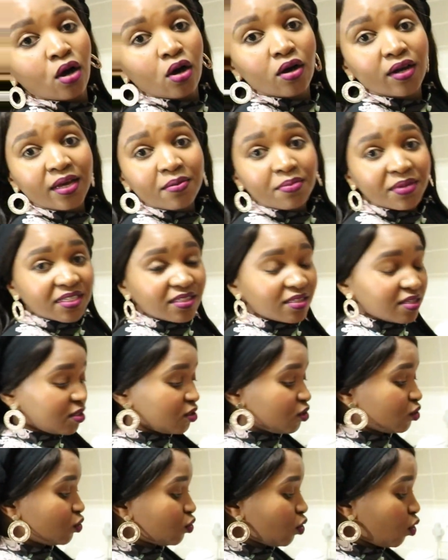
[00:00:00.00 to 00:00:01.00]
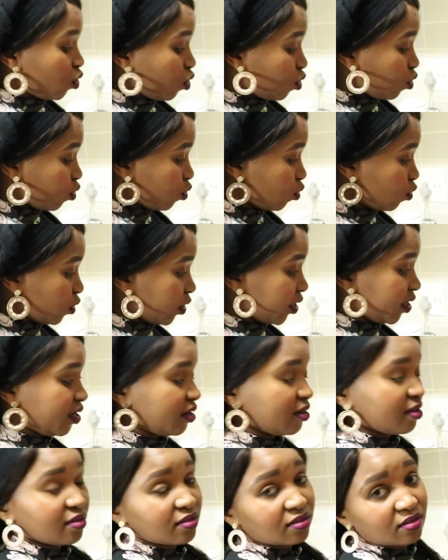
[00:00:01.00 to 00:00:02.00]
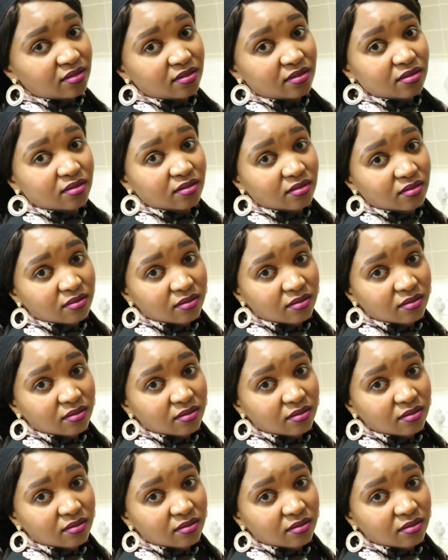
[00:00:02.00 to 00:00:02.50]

Okay, besties, so it is